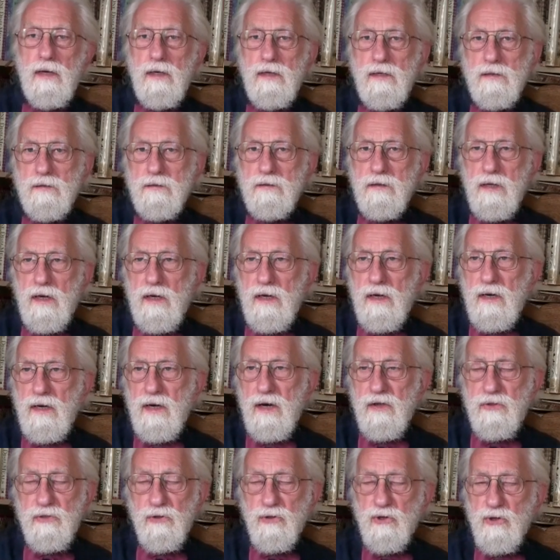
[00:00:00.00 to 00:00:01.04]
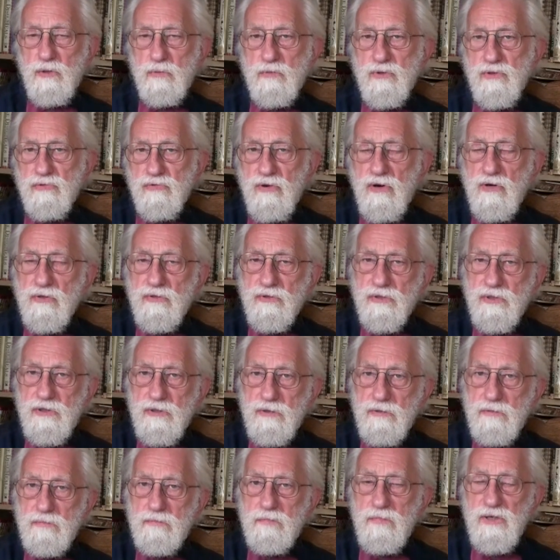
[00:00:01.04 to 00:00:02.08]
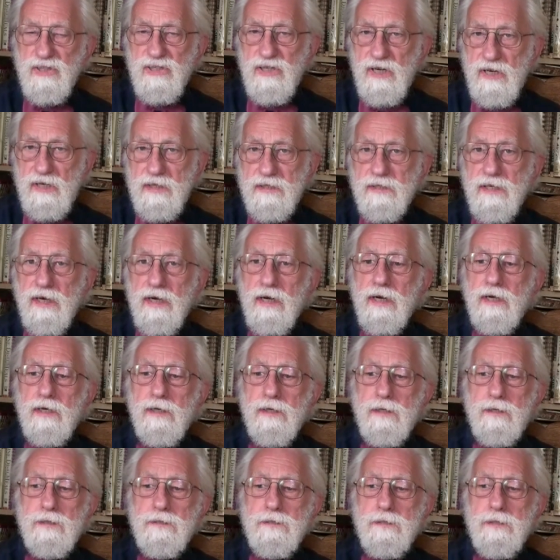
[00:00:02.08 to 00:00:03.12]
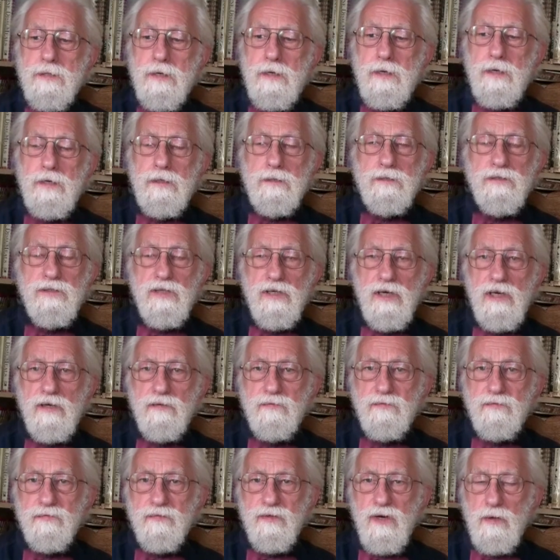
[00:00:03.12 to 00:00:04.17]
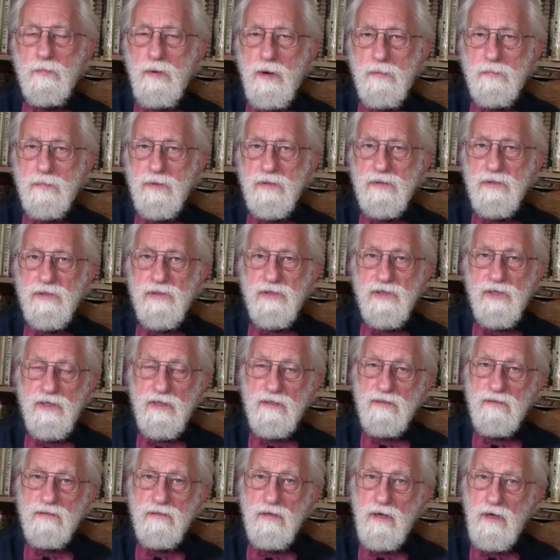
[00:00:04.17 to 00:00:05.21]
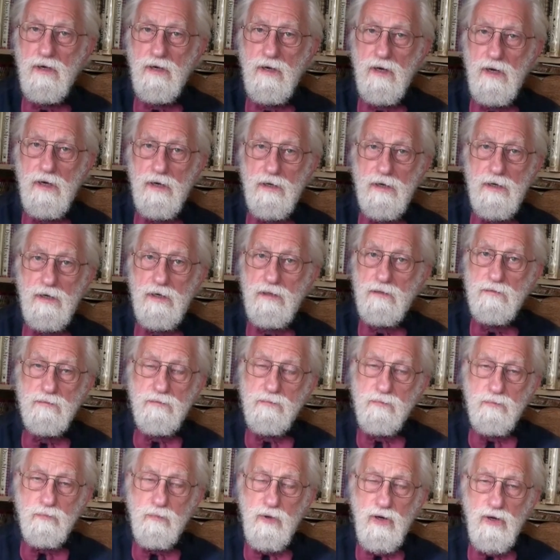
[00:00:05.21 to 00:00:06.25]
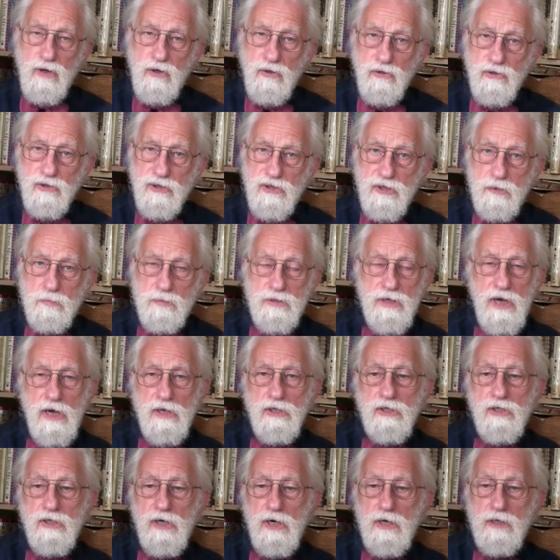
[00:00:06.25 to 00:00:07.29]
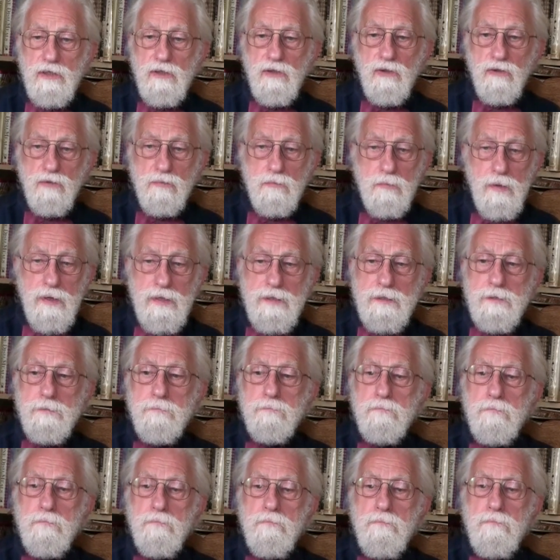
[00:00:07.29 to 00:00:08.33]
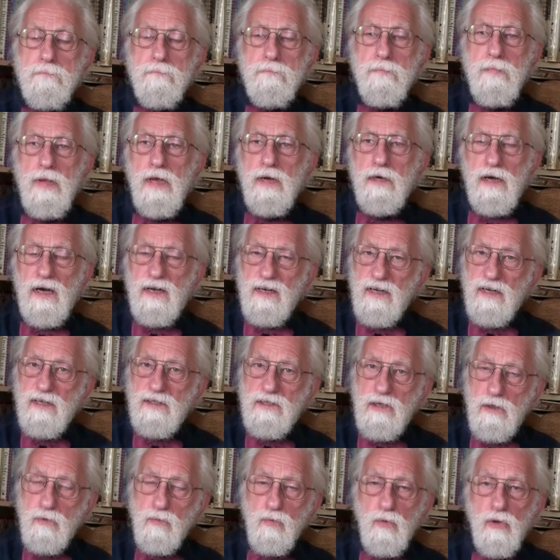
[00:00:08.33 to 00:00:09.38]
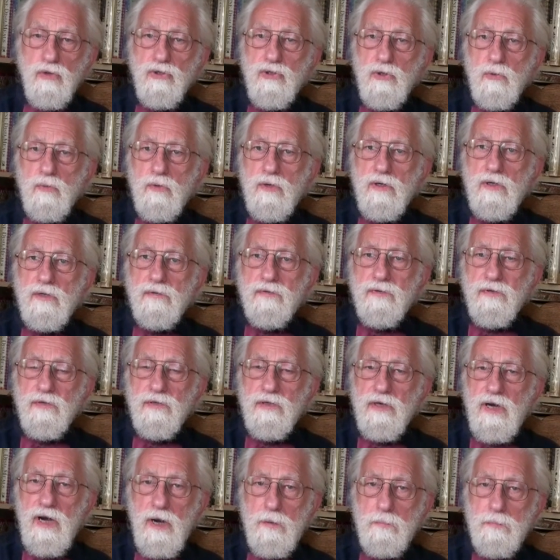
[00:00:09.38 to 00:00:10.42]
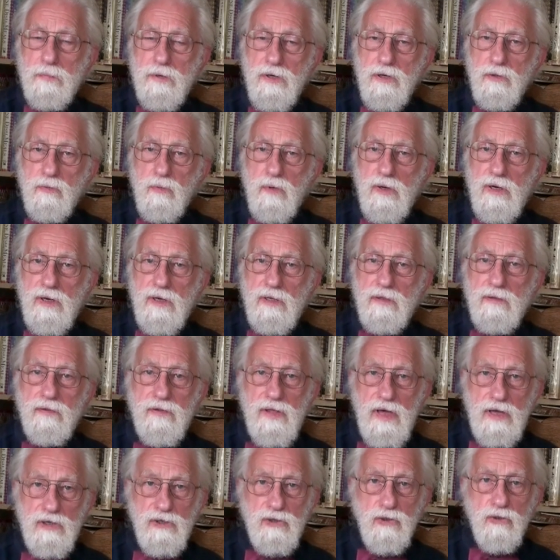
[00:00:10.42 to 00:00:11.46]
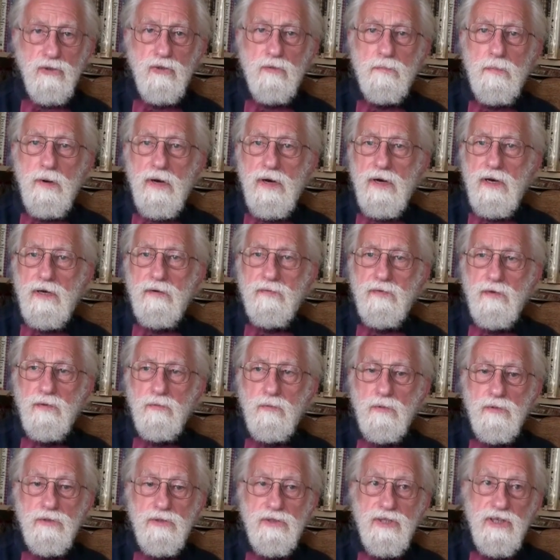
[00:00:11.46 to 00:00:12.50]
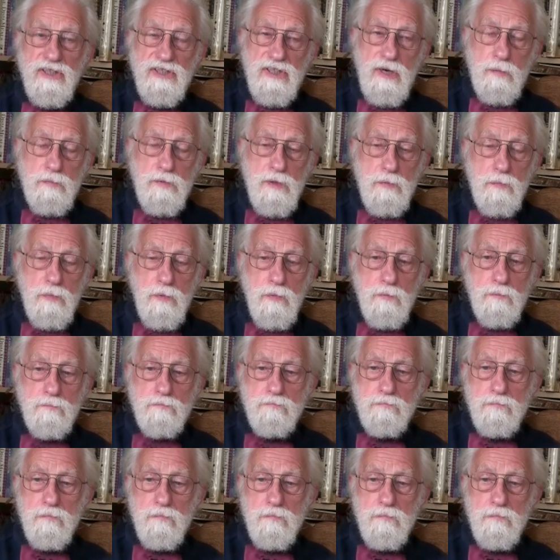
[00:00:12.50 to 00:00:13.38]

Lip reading: I thought it was wrong to mislead the client and to give commitments that one couldn't substantiate, couldn't meet. And I didn't want to work for a company where that sort of behavior was acceptable.